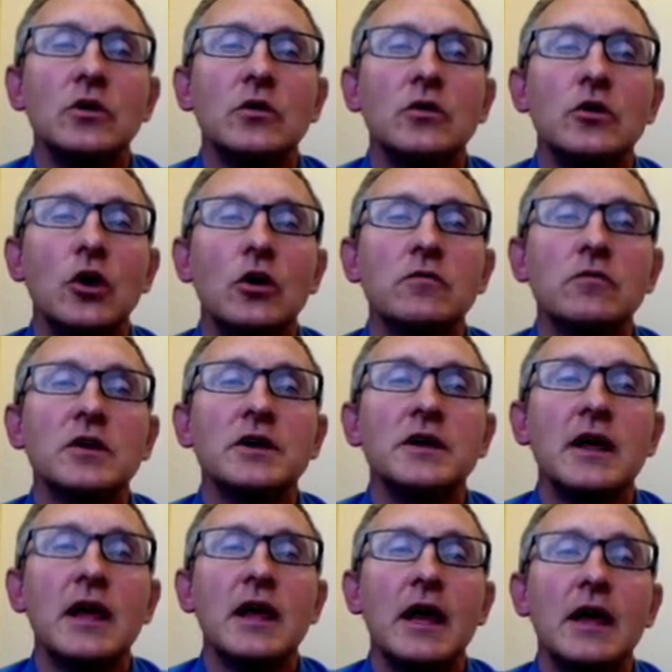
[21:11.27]

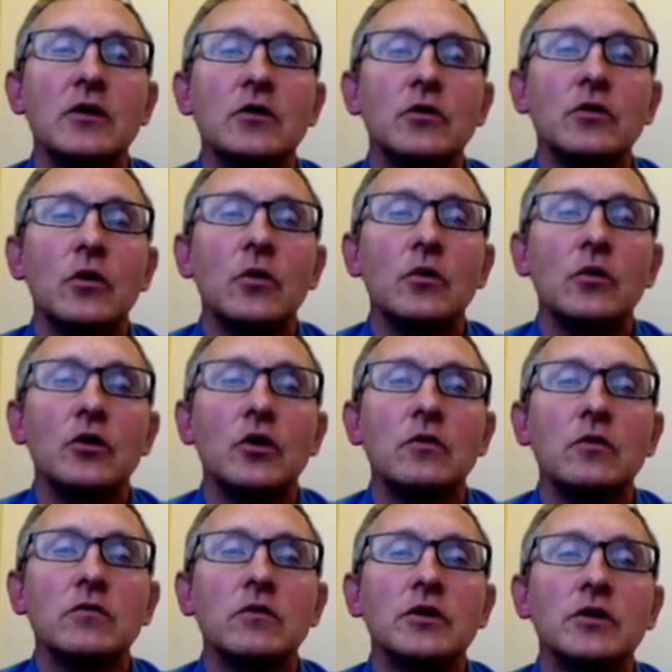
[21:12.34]
Novolin N or
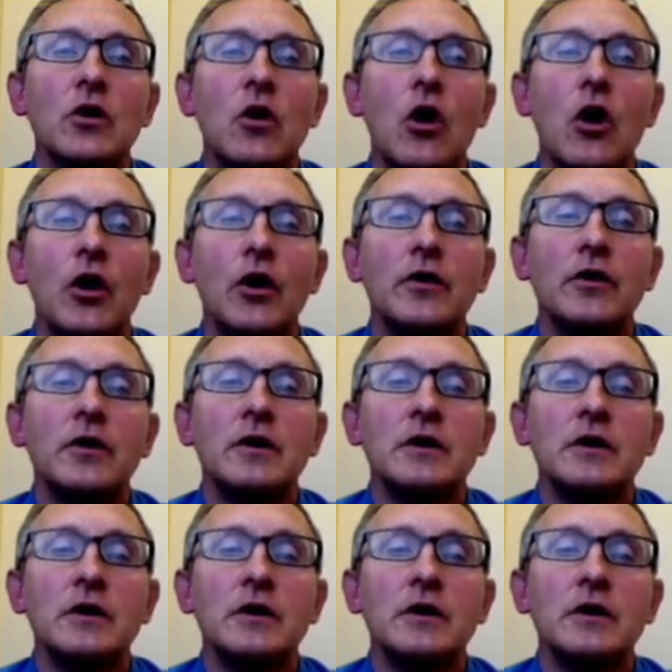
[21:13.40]
Novolin R.